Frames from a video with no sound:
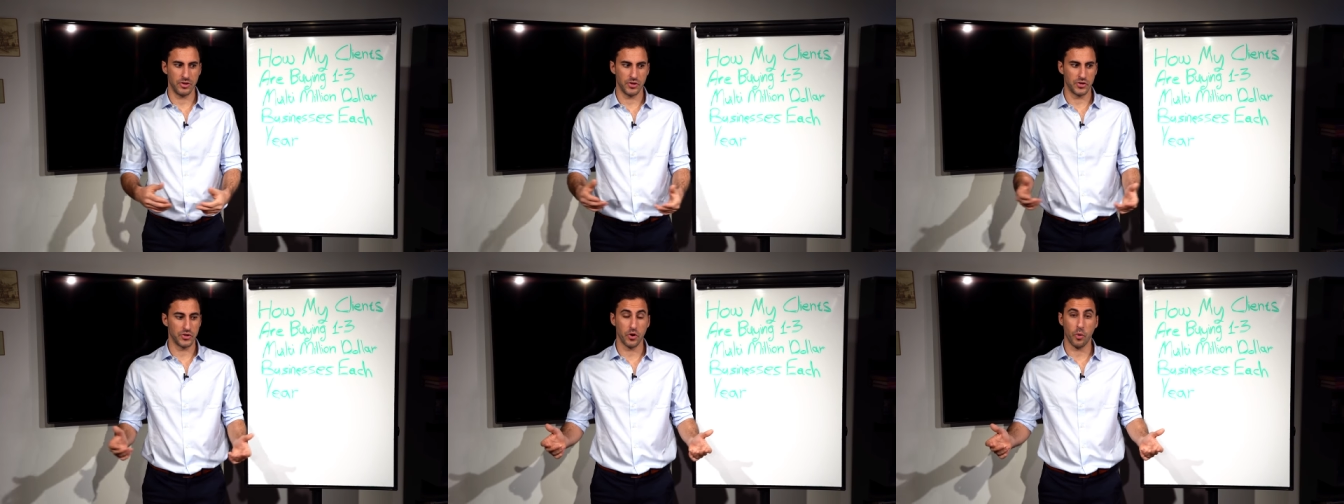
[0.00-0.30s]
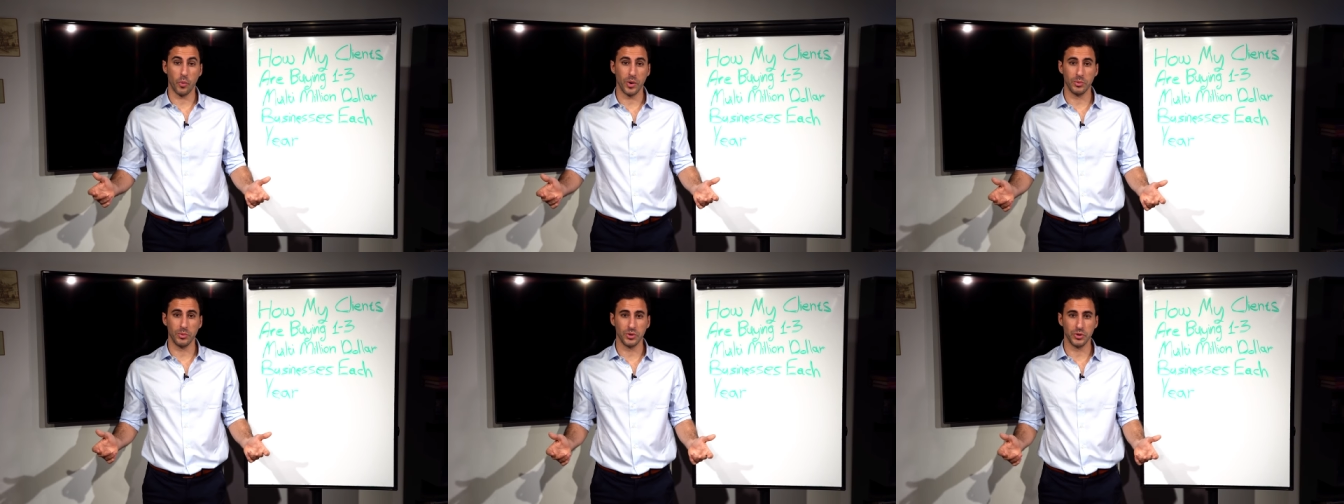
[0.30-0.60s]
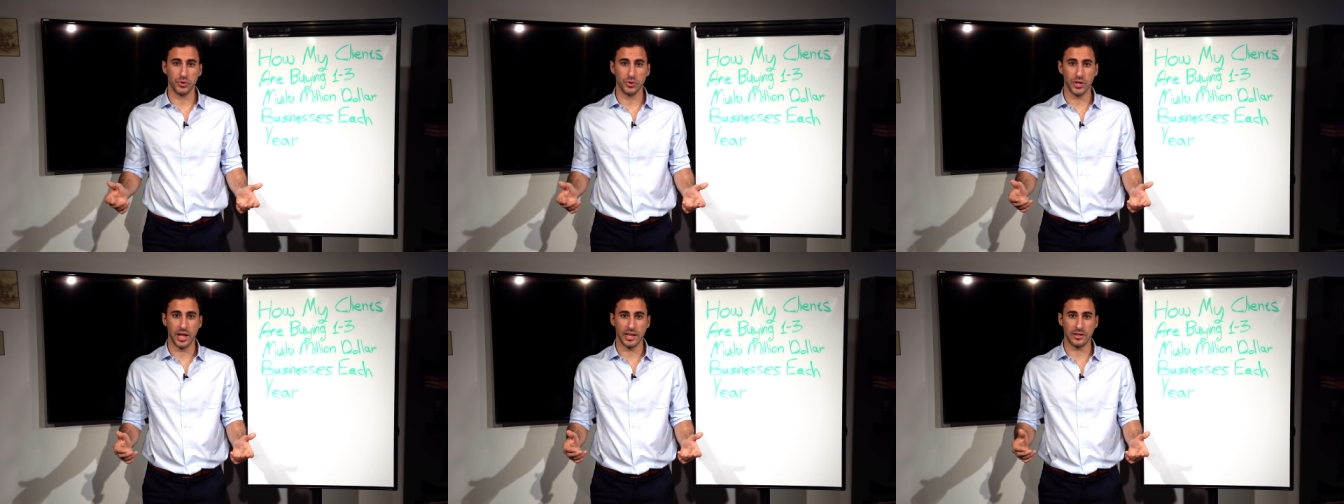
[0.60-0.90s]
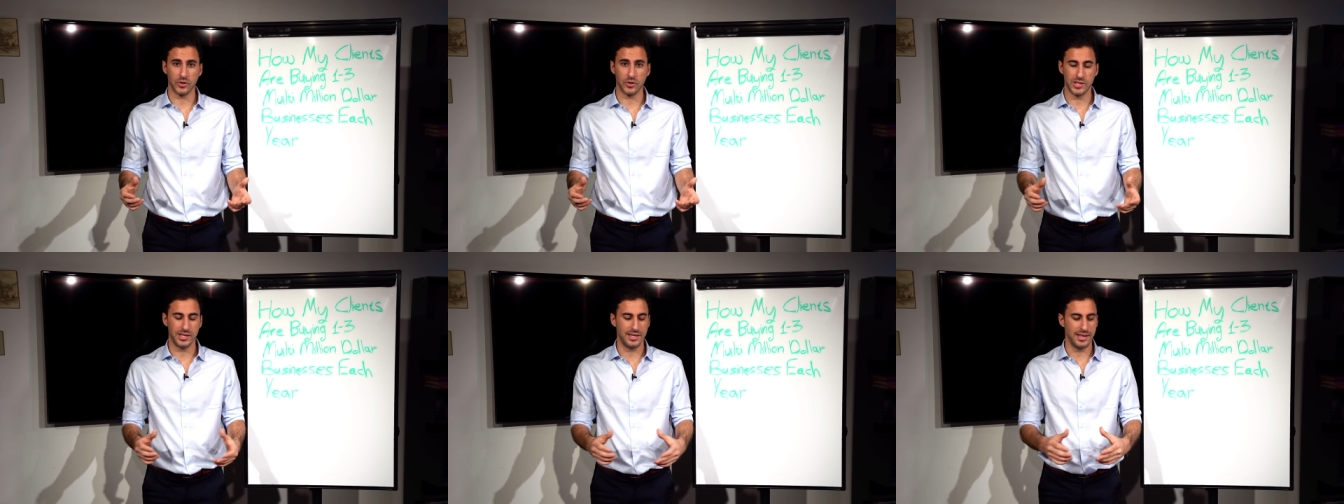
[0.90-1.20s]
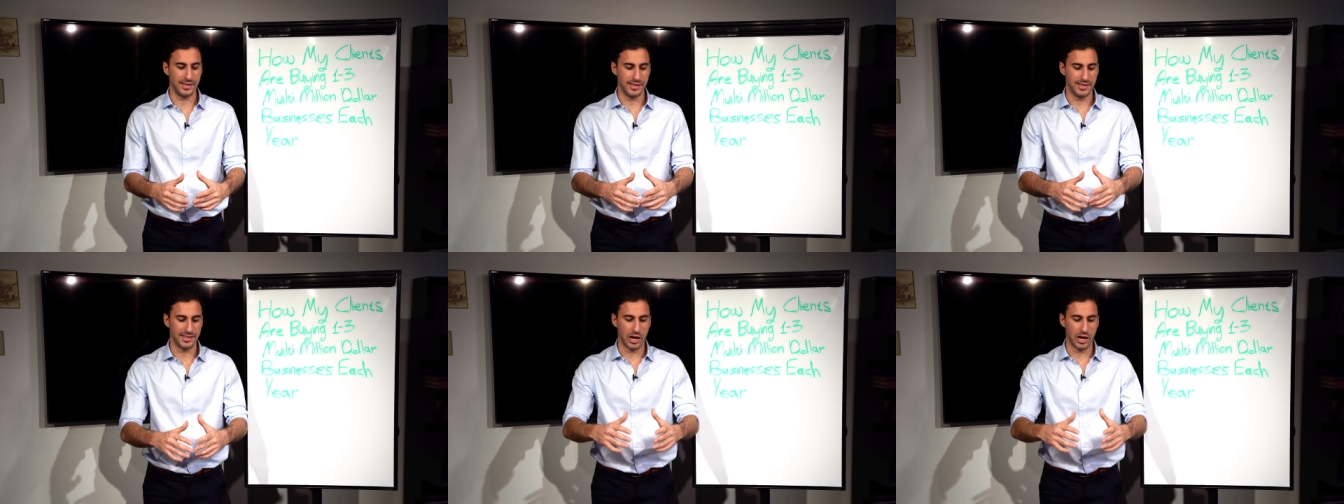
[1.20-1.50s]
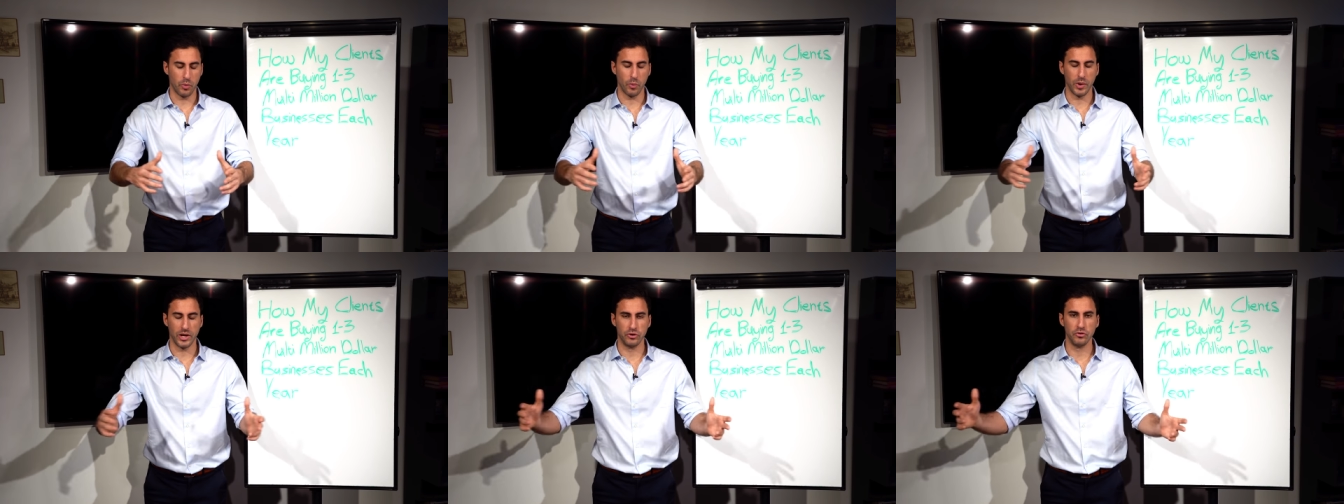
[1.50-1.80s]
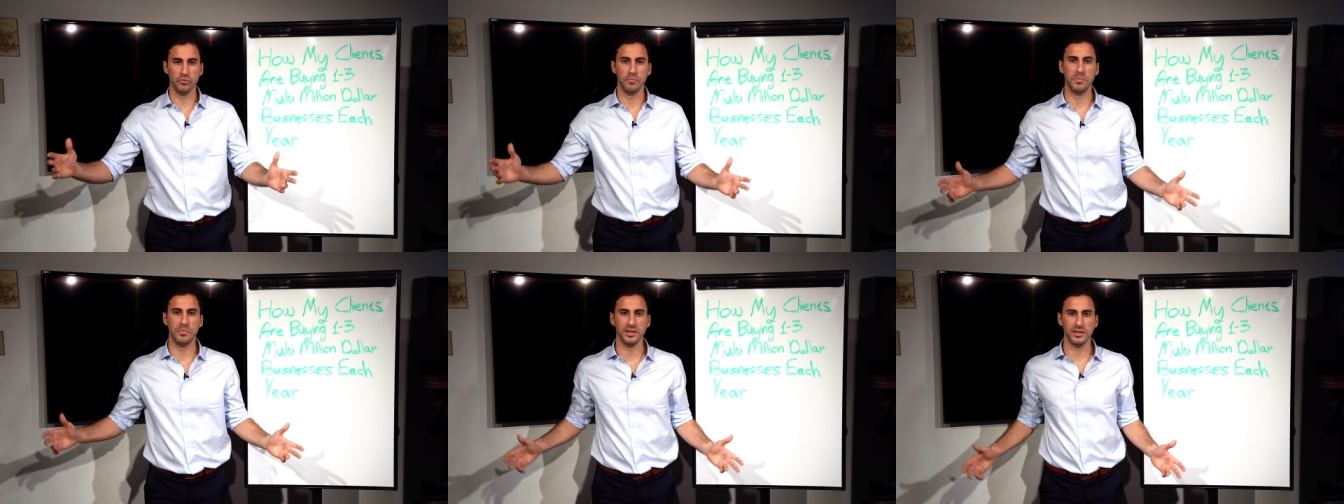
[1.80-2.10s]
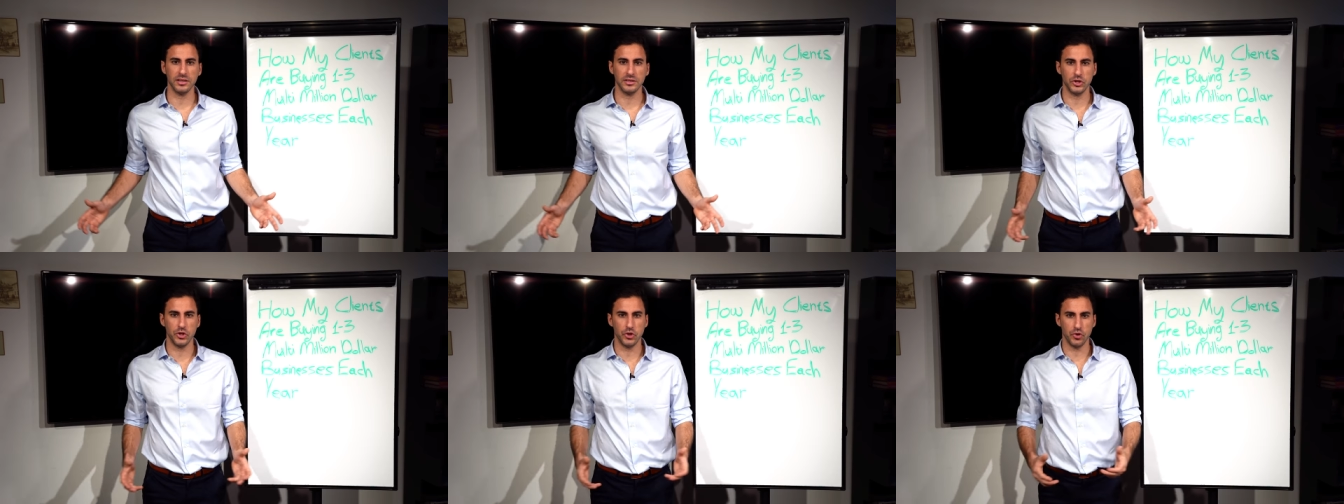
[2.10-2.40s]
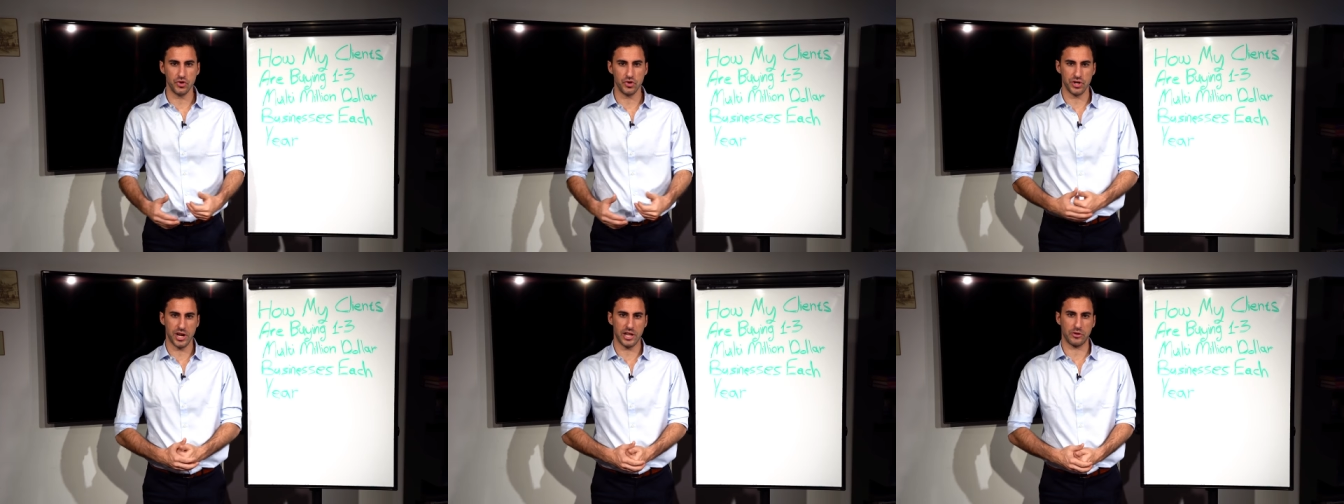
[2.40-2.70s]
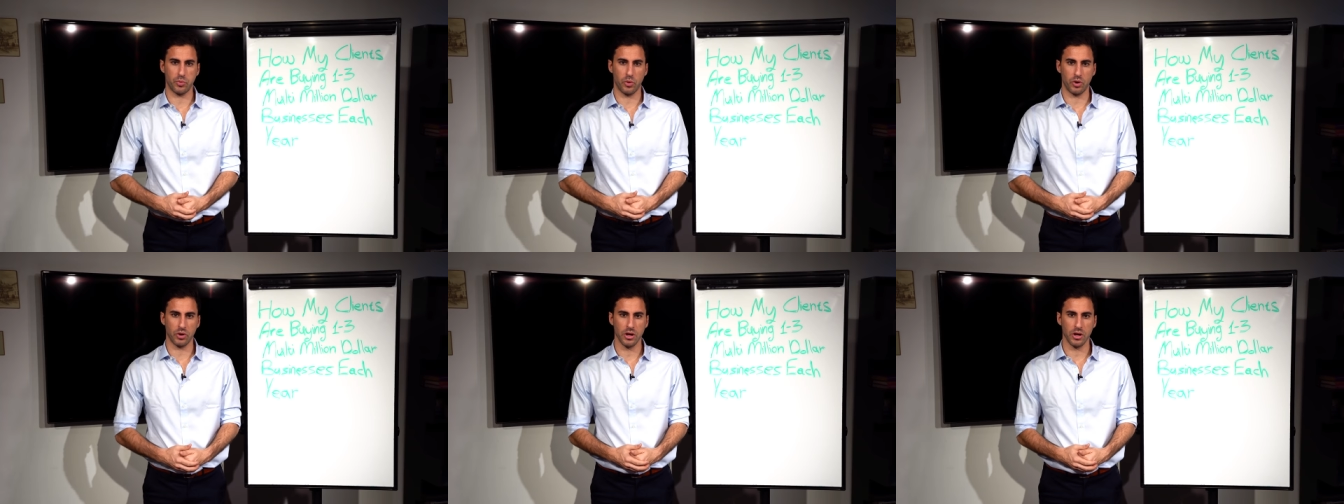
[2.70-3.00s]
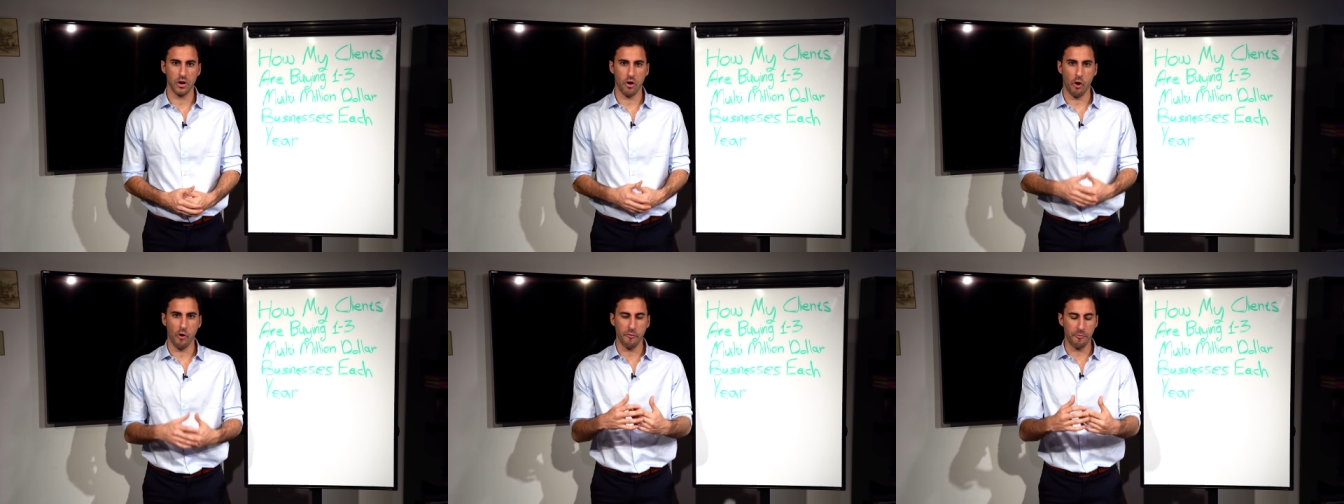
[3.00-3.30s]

There's no way we'll do that because this is our way to build huge network